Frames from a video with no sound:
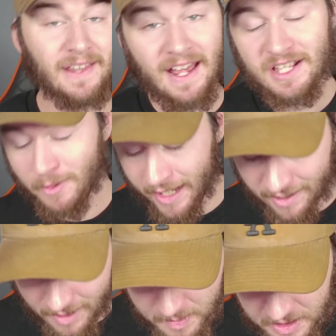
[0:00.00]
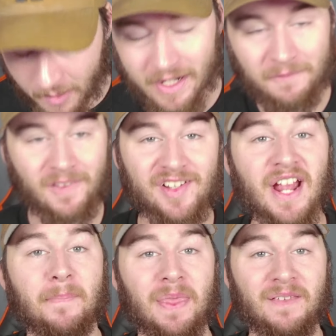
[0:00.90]
that is where I'm going to finish
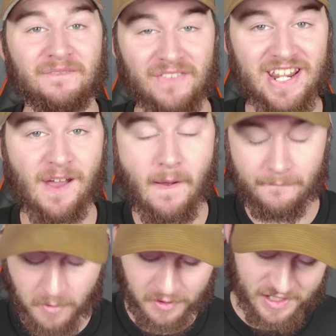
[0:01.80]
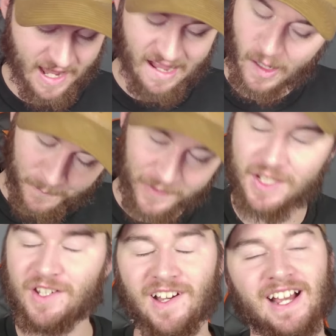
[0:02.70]
up the video for today. Hopefully
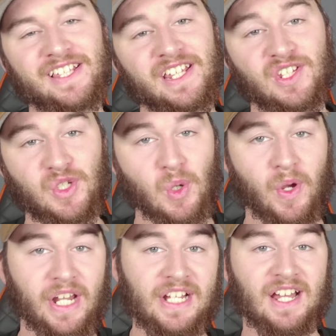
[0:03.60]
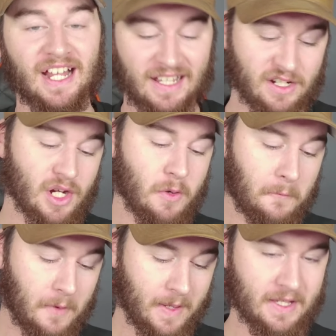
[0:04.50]
you guys enjoyed it. I like showing off
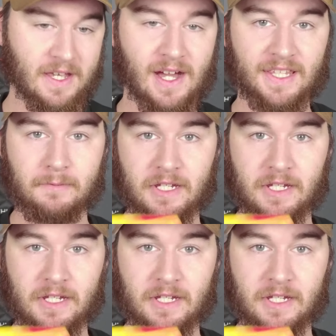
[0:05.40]
the best card that we